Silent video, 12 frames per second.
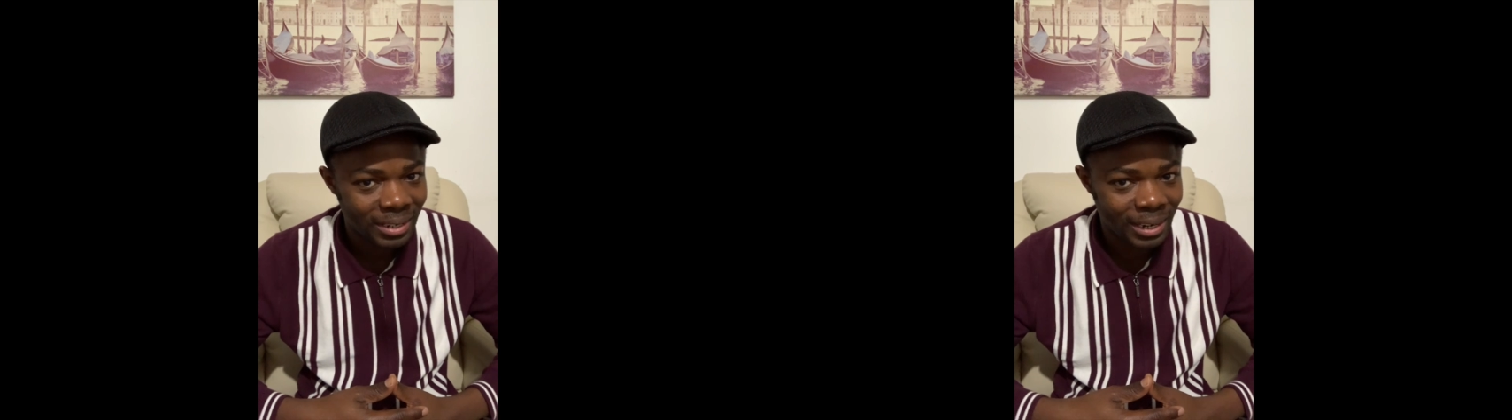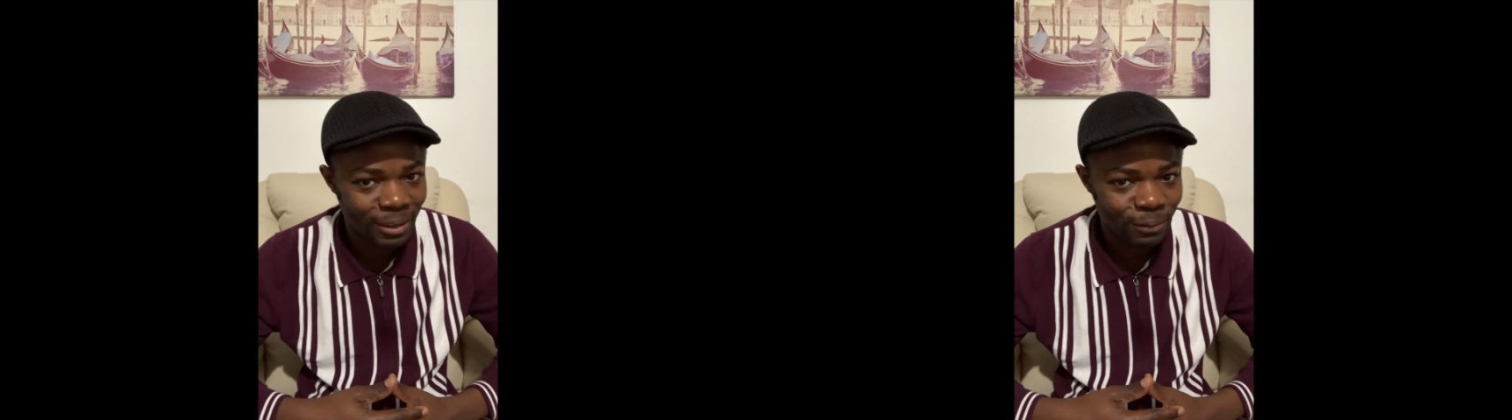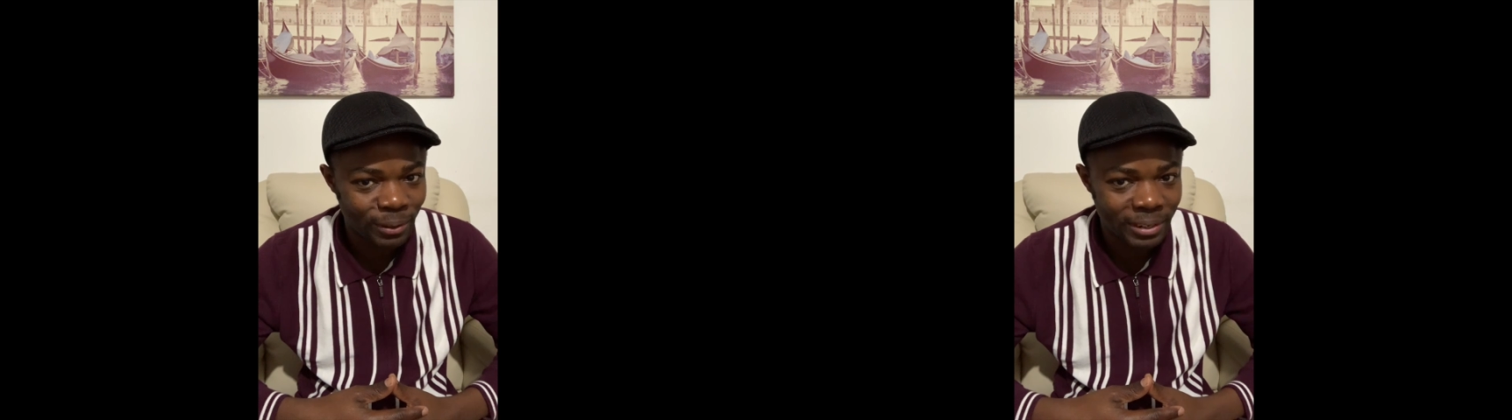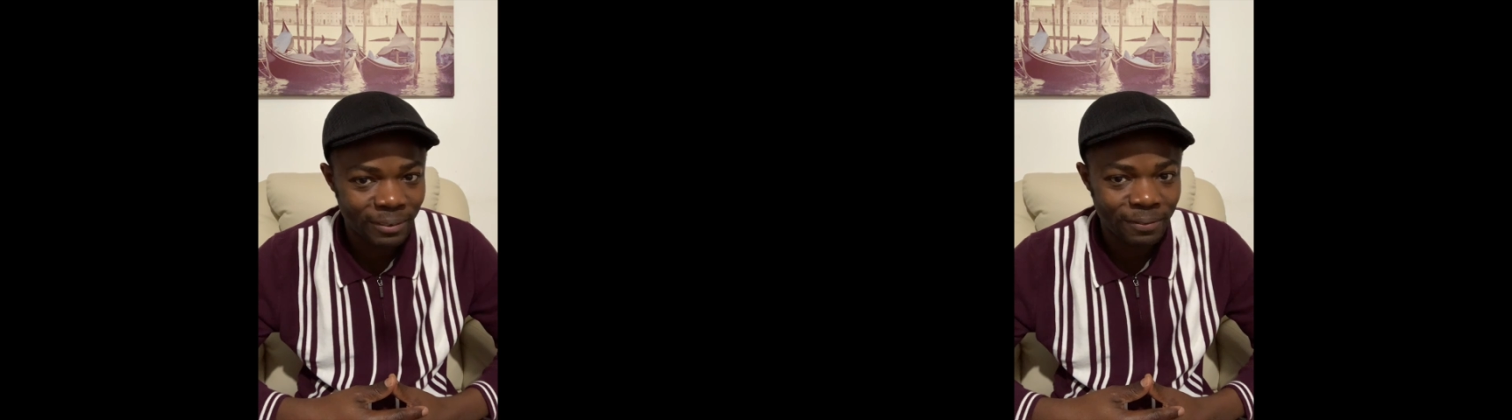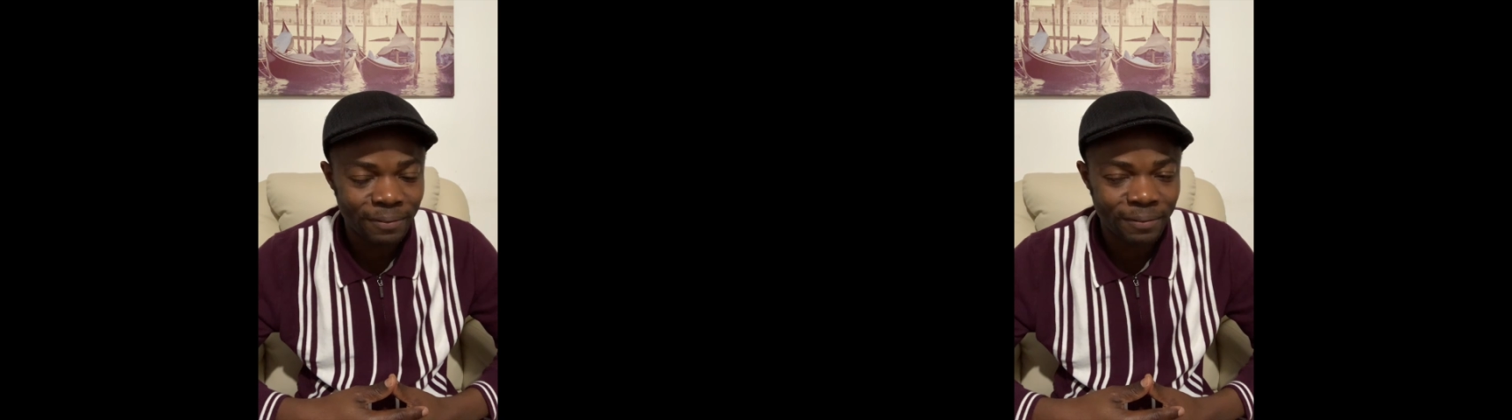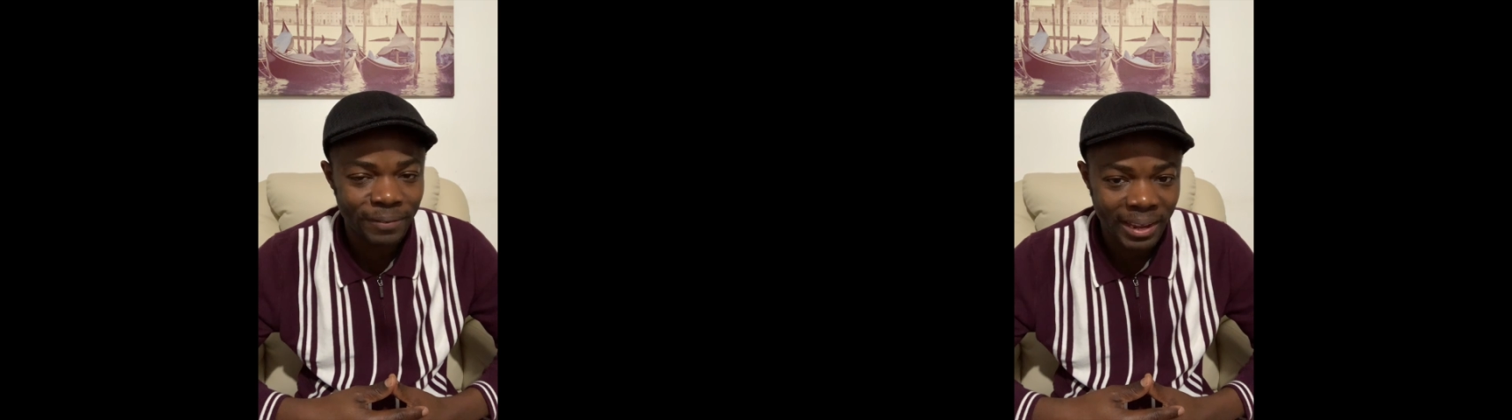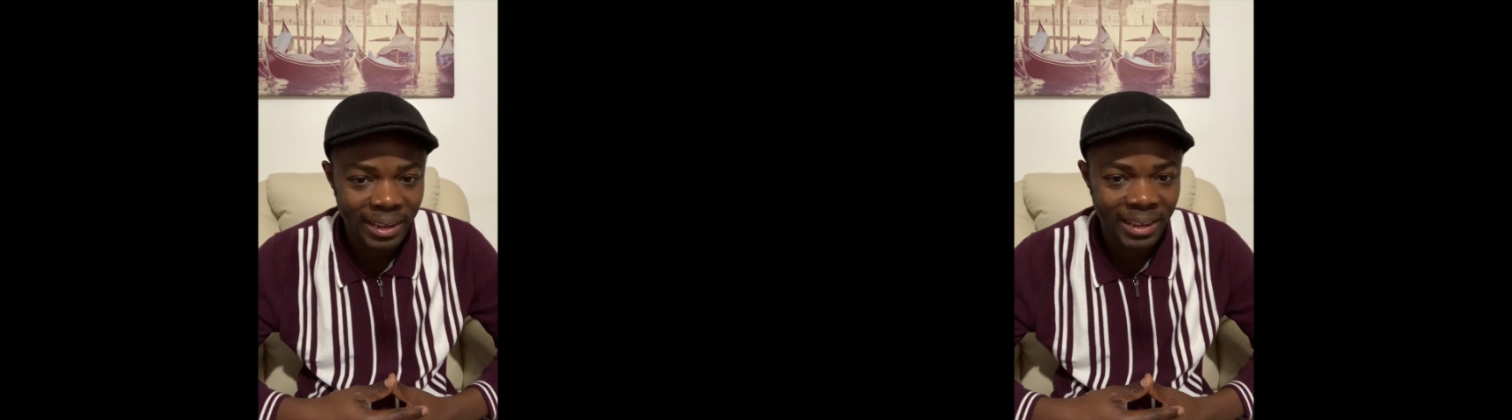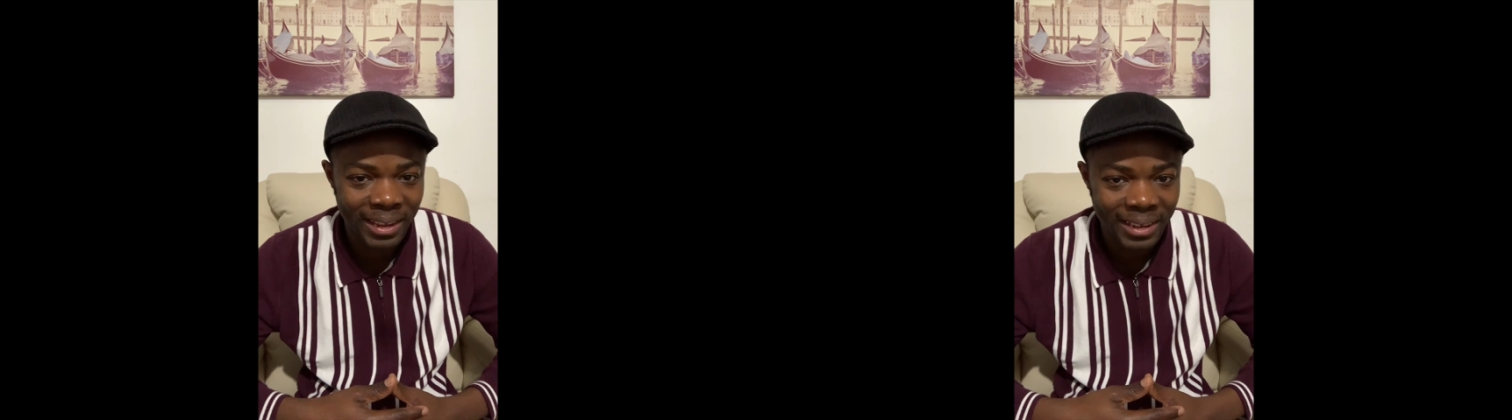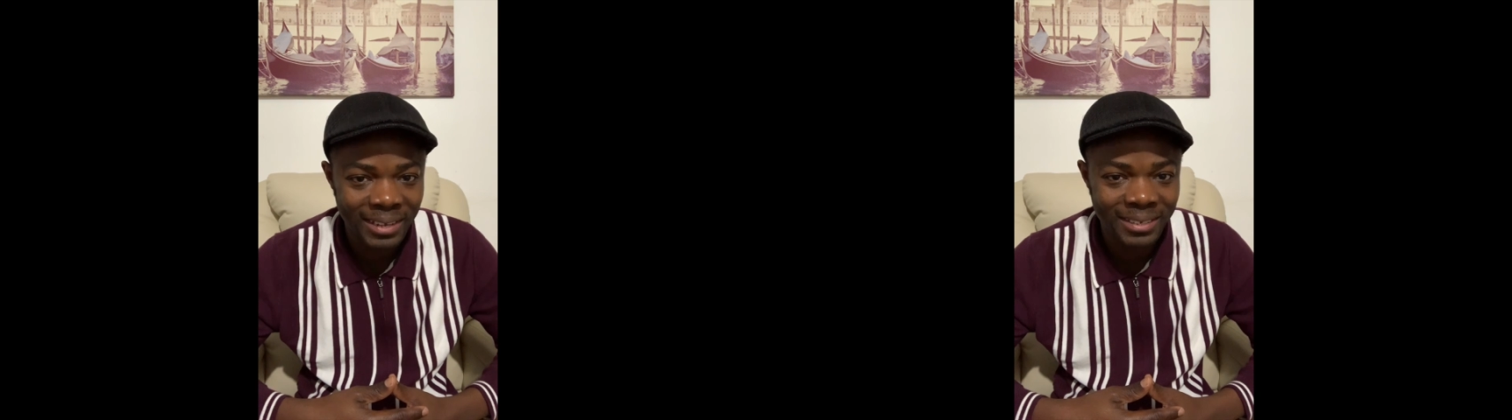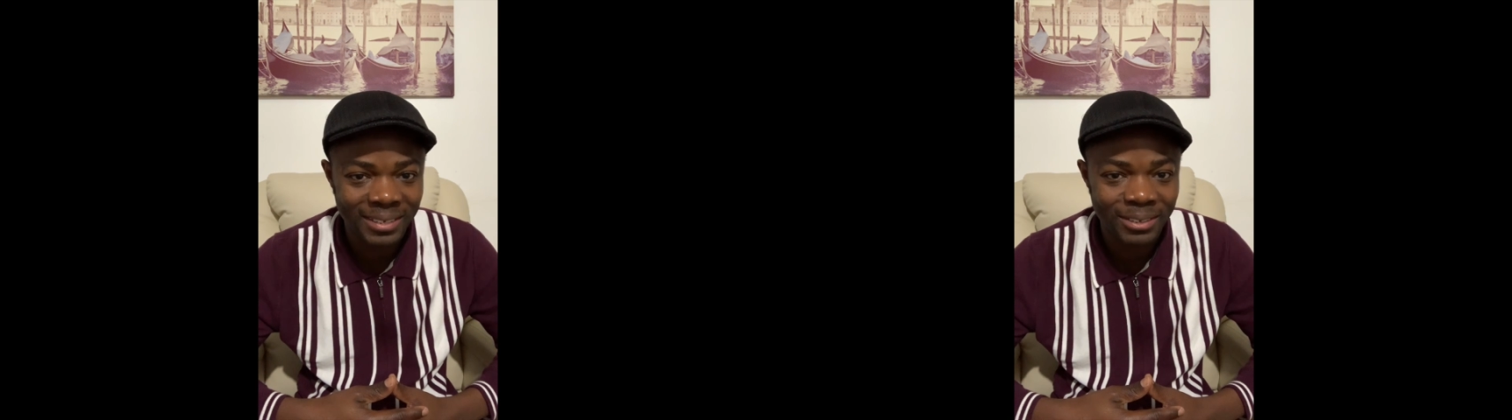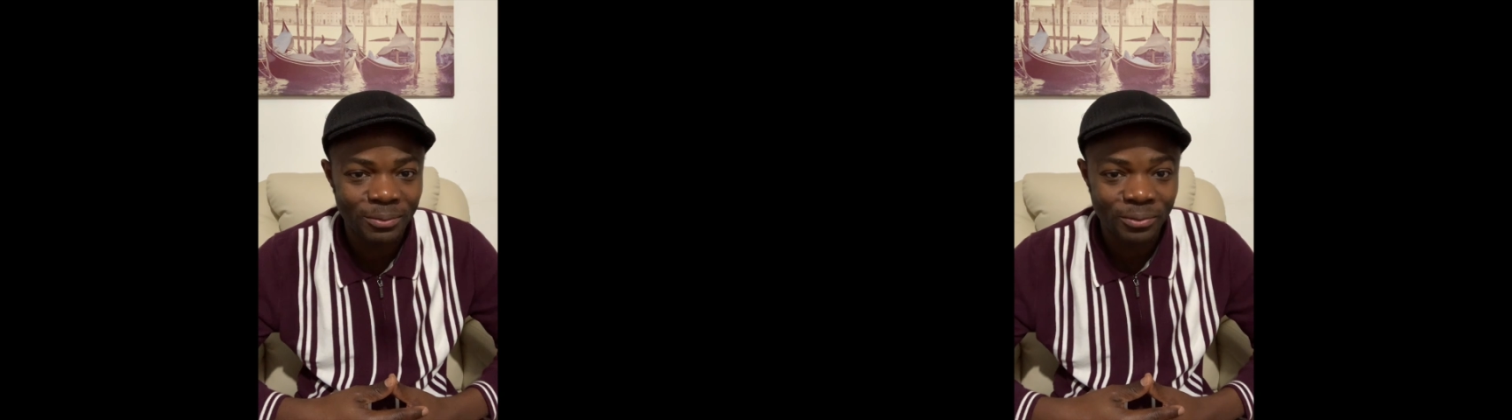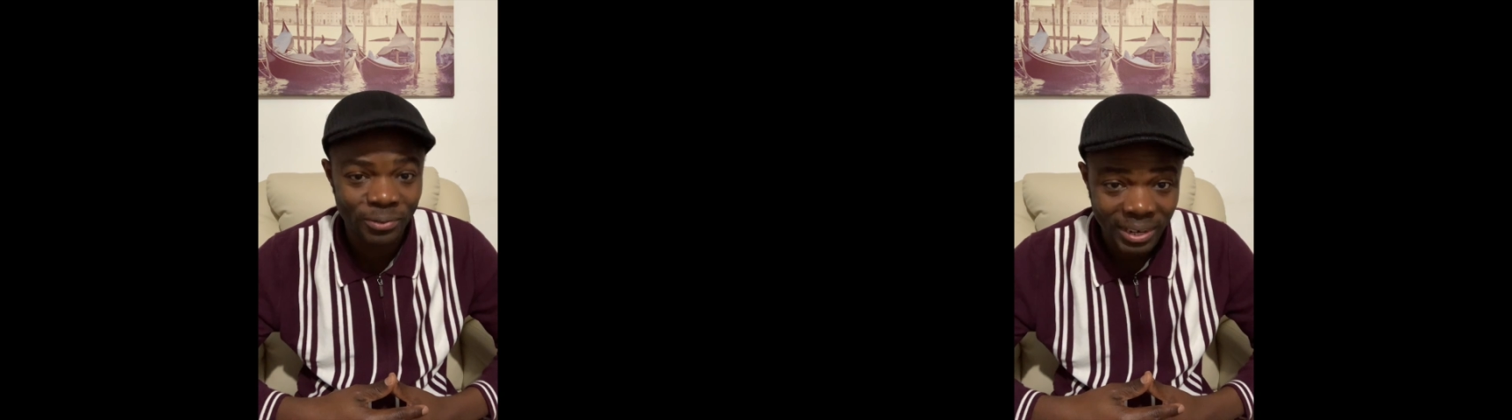Therefore, the fake
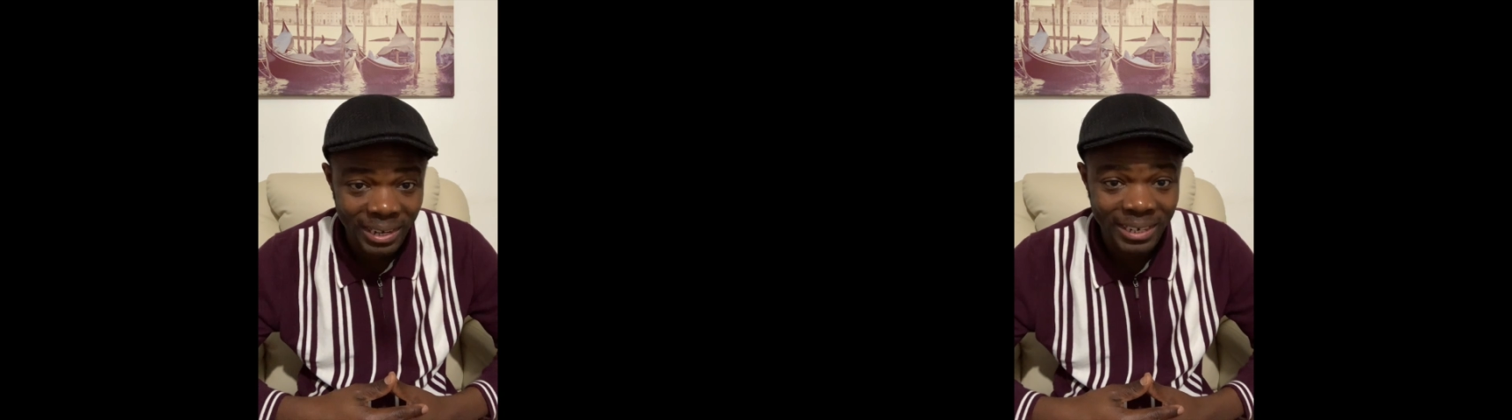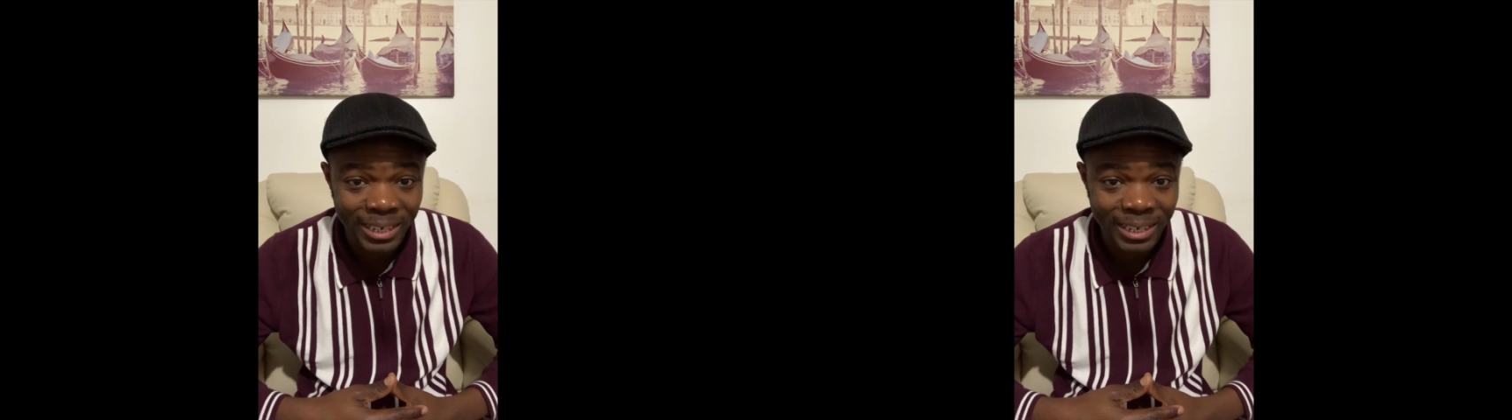is really